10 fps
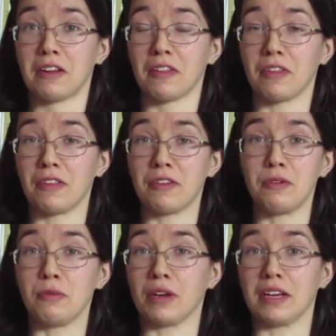that
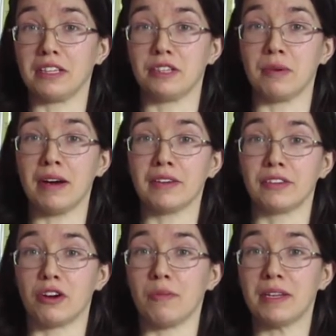you would like to add,
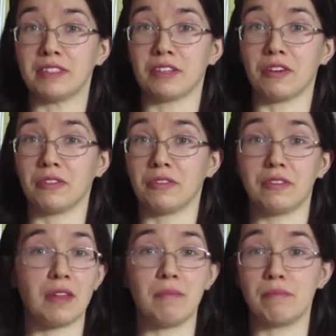comment on,
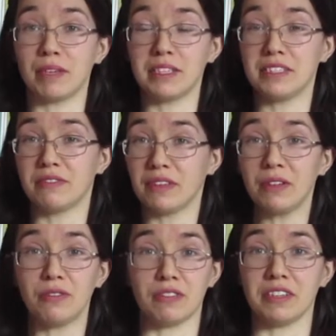then please feel
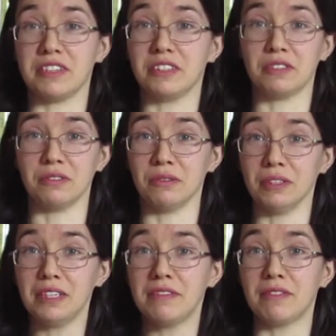free to
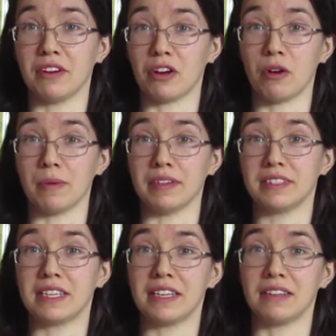leave a comment
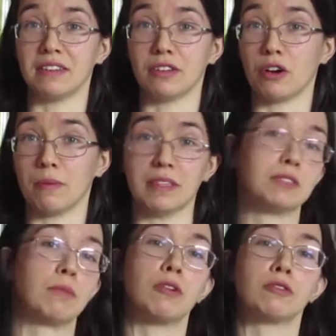in the comments
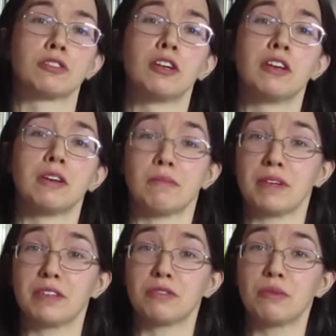box,
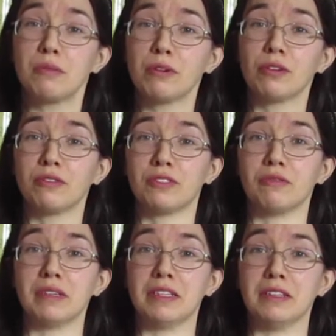because we would love to
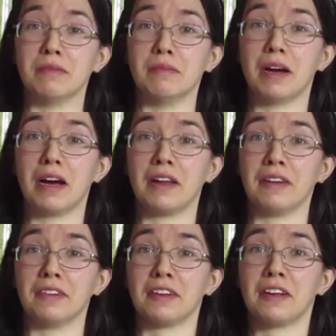read them,
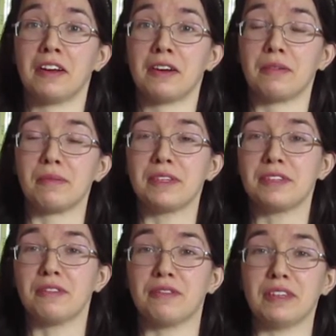and we
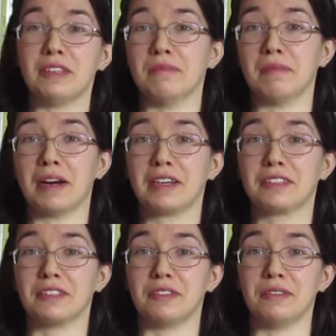do feed them back
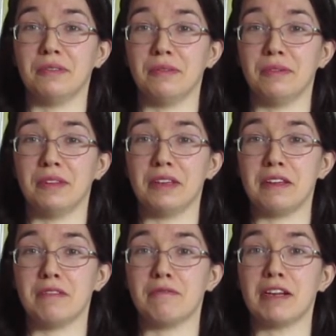to
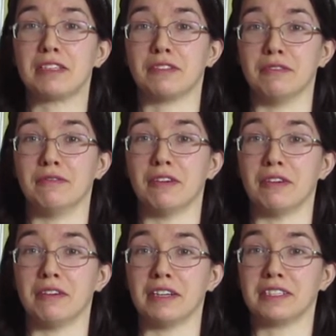the rest of
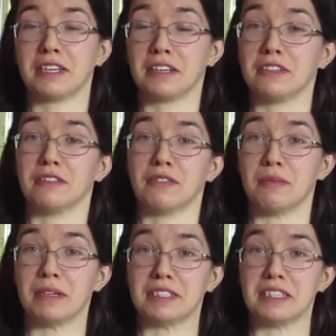our executive
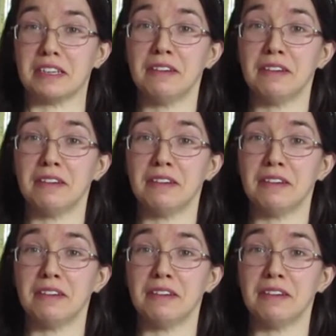committee.